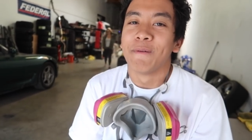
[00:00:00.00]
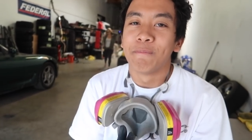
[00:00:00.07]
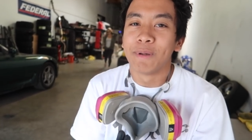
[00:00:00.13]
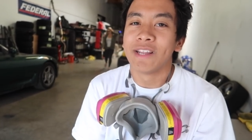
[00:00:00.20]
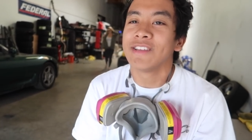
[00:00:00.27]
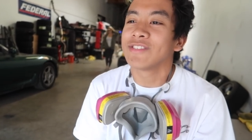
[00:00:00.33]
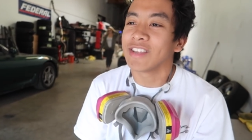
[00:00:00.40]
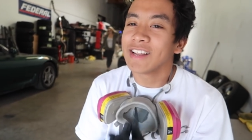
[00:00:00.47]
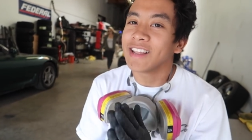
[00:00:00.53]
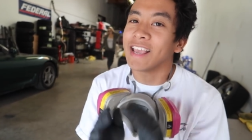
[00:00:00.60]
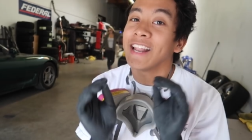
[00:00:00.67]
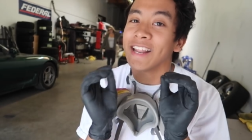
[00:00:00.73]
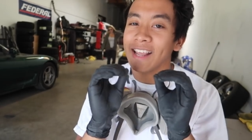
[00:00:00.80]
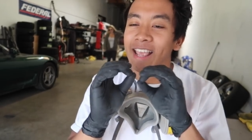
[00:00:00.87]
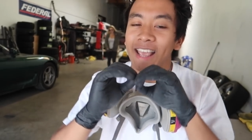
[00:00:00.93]
But he's
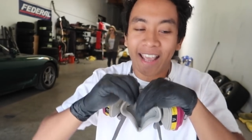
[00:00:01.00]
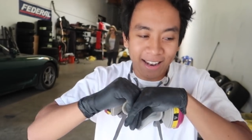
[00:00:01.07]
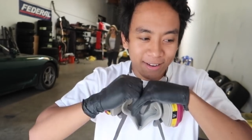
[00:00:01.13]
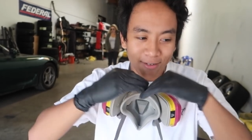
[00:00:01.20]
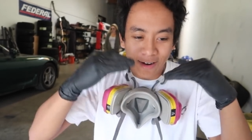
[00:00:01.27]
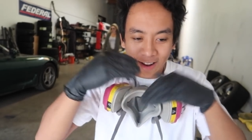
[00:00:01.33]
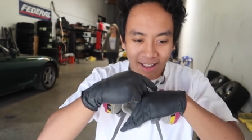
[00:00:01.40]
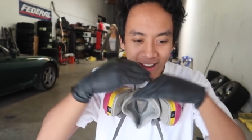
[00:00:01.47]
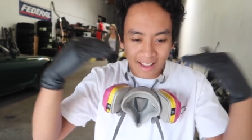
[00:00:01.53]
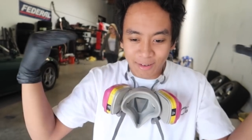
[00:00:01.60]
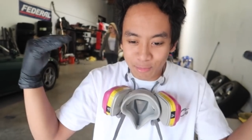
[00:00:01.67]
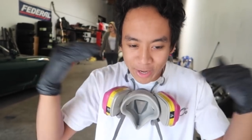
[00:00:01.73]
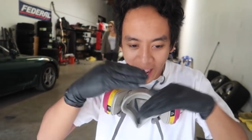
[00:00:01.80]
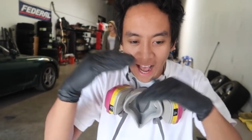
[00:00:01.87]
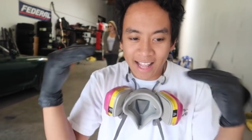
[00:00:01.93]
in, in, in
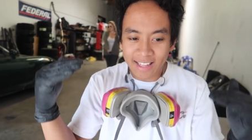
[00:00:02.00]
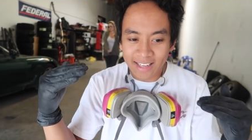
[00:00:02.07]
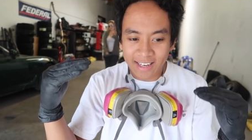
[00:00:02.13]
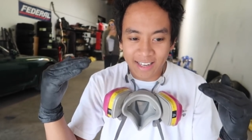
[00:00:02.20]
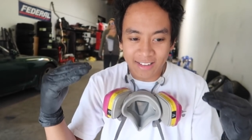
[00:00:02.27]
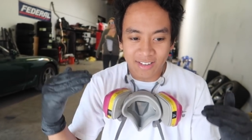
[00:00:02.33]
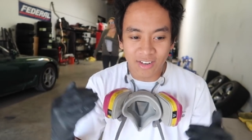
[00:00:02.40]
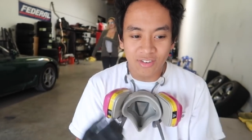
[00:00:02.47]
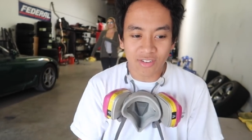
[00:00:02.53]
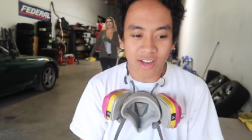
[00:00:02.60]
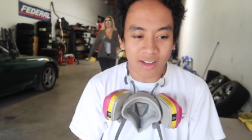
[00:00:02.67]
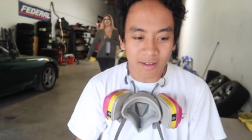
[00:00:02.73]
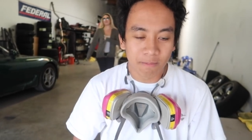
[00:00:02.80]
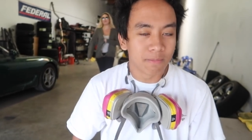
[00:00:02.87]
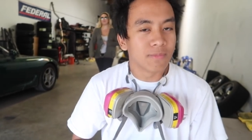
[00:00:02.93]
reality, TJ's
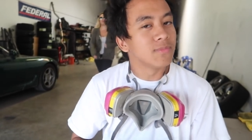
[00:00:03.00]
like,